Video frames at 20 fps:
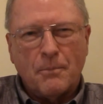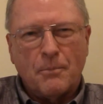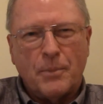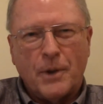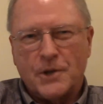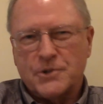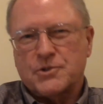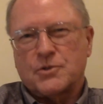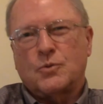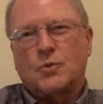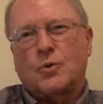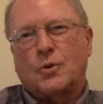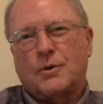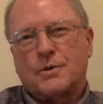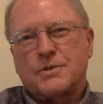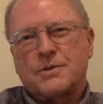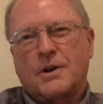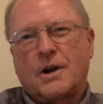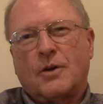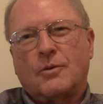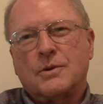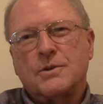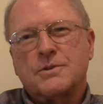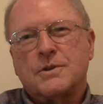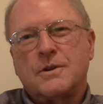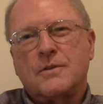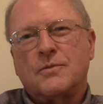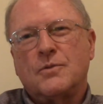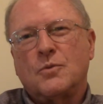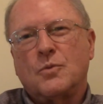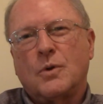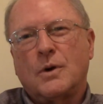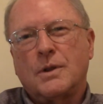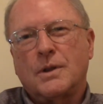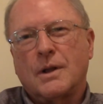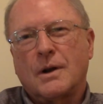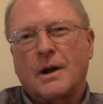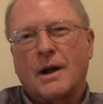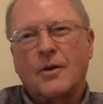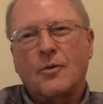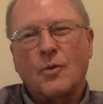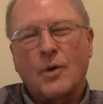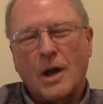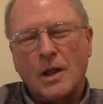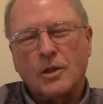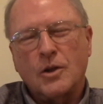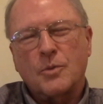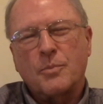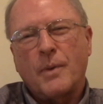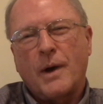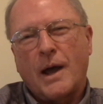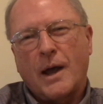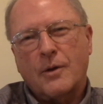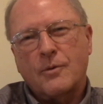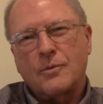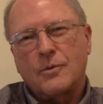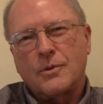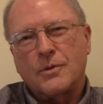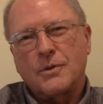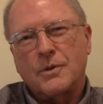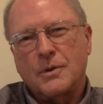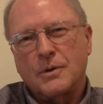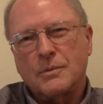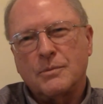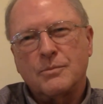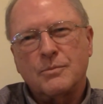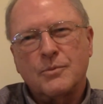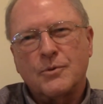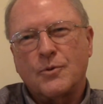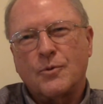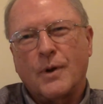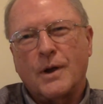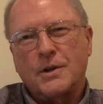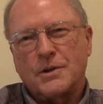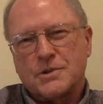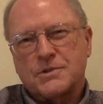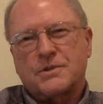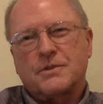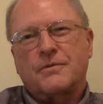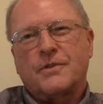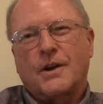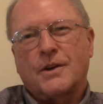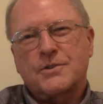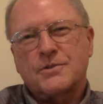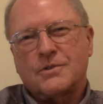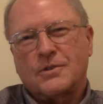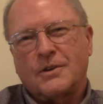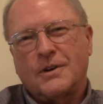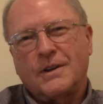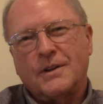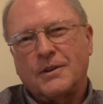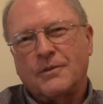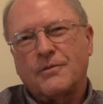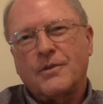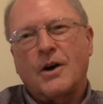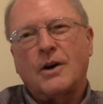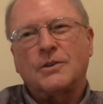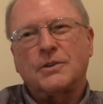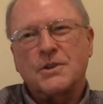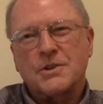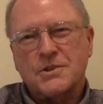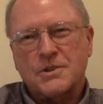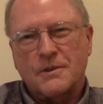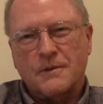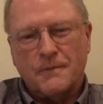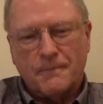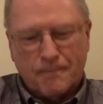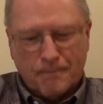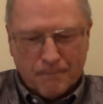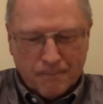best awards that I received, and the one that I look back with the greatest affection on and fondness of.